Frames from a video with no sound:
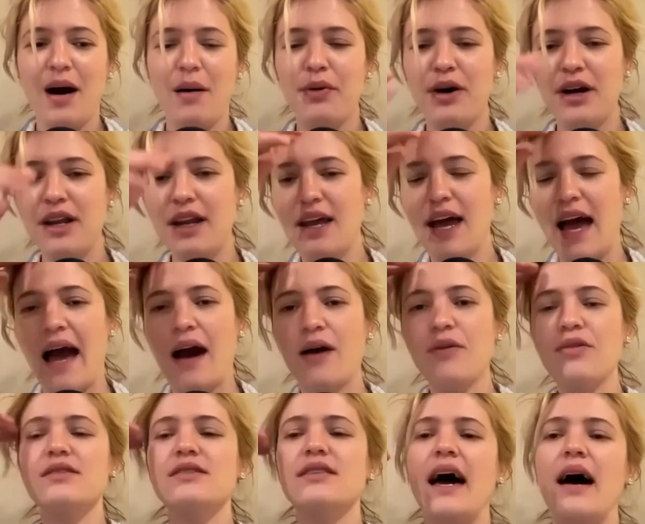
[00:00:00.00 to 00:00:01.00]
But how
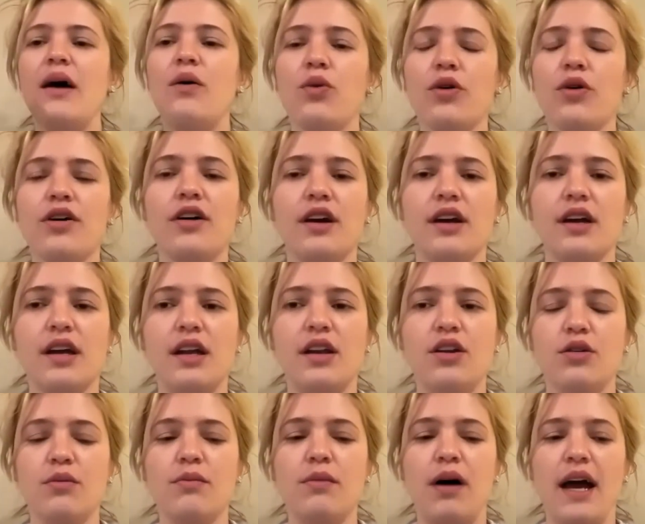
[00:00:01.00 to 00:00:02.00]
does that work in
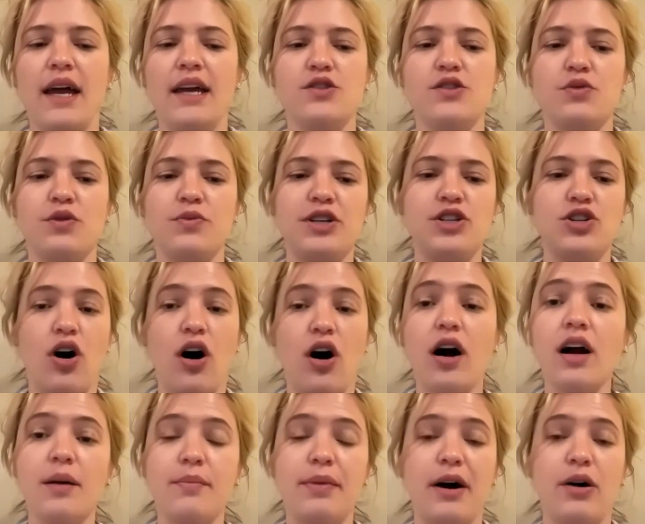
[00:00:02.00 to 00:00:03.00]
your mind when we
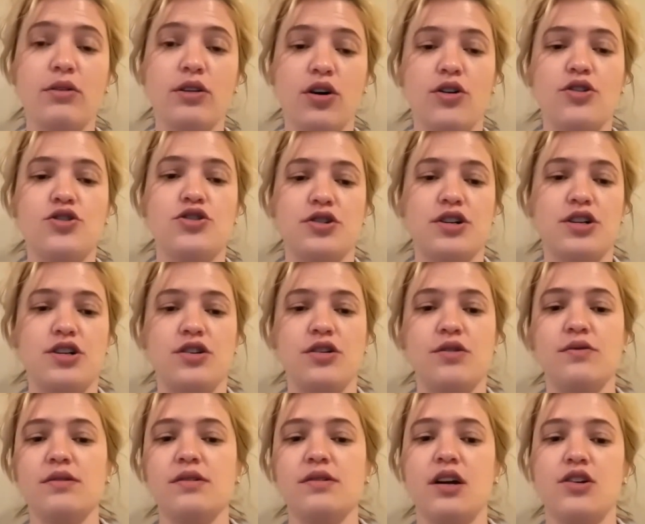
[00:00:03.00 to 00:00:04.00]
talk about larger
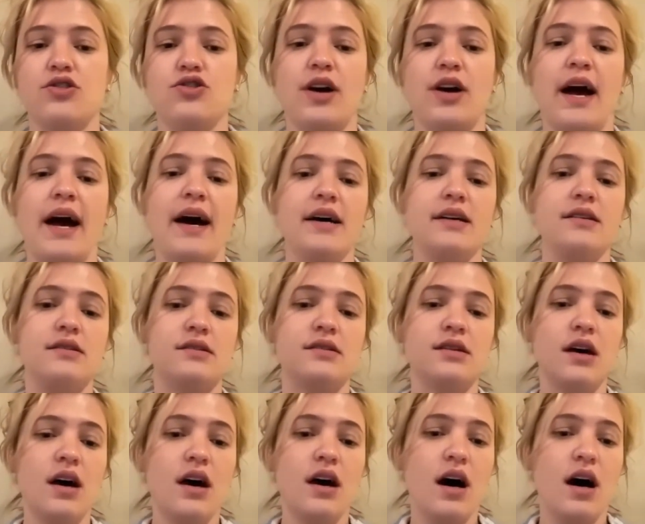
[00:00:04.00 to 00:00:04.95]
issues such as